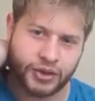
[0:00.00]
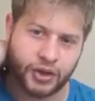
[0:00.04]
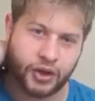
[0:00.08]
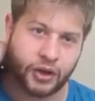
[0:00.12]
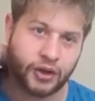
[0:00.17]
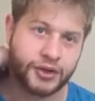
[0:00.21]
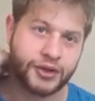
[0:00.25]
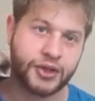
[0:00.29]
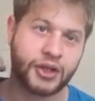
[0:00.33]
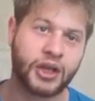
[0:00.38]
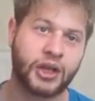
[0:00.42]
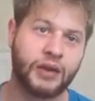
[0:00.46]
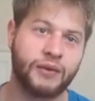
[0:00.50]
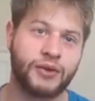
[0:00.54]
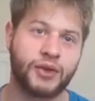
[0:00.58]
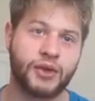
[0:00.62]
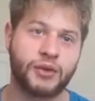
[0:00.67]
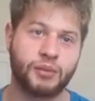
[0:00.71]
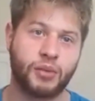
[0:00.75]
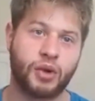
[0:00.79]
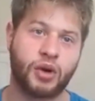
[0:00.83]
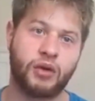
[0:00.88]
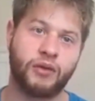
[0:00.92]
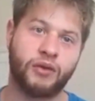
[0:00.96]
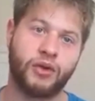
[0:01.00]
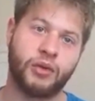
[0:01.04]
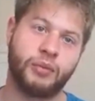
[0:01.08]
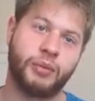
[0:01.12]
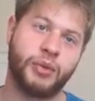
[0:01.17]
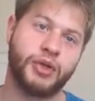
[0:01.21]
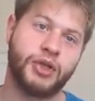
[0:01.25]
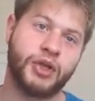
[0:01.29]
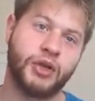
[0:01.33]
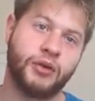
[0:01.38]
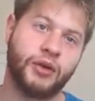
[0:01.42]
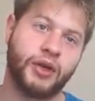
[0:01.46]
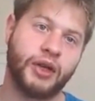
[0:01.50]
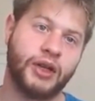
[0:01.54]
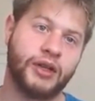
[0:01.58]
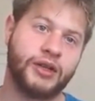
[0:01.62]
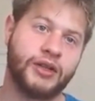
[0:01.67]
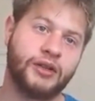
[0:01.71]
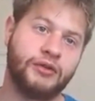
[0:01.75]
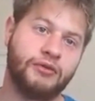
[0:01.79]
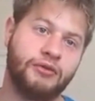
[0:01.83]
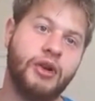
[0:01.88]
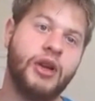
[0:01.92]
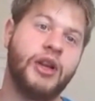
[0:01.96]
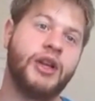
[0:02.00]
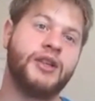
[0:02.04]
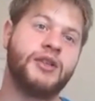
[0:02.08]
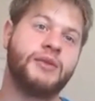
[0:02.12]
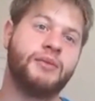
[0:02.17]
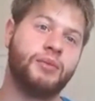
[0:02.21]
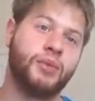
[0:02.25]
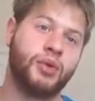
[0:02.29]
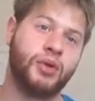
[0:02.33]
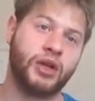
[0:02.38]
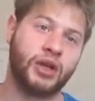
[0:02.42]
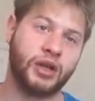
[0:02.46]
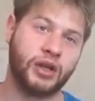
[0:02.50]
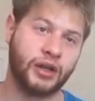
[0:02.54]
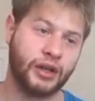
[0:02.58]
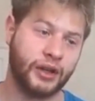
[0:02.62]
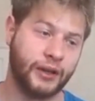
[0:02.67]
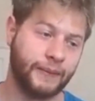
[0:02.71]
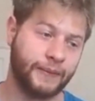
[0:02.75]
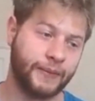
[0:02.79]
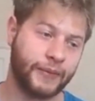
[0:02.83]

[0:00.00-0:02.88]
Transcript: So it also gives us more of an opportunity to raise money